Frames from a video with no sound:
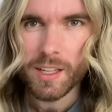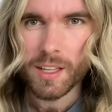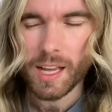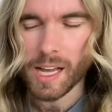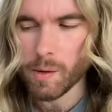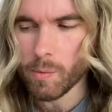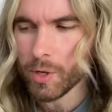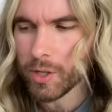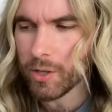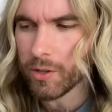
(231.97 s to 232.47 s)

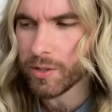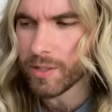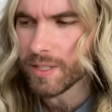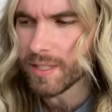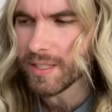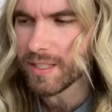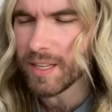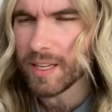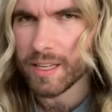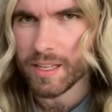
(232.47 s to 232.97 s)
and we're going to
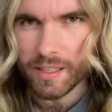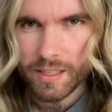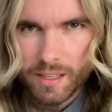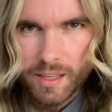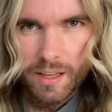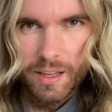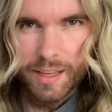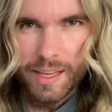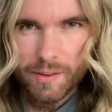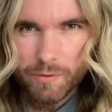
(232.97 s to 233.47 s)
see
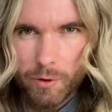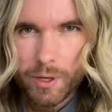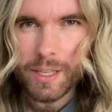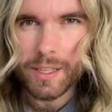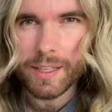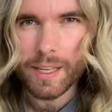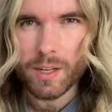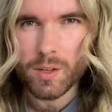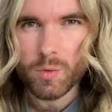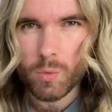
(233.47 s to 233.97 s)
if we can
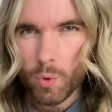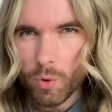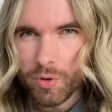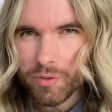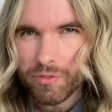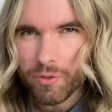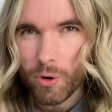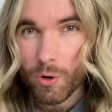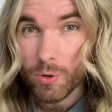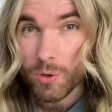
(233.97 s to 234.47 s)
get a
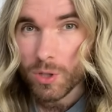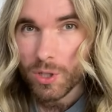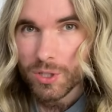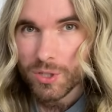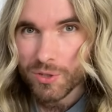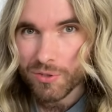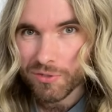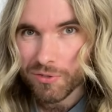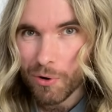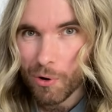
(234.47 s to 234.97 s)
waterfall
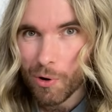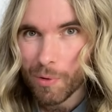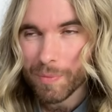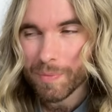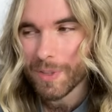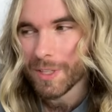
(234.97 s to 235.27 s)
to form.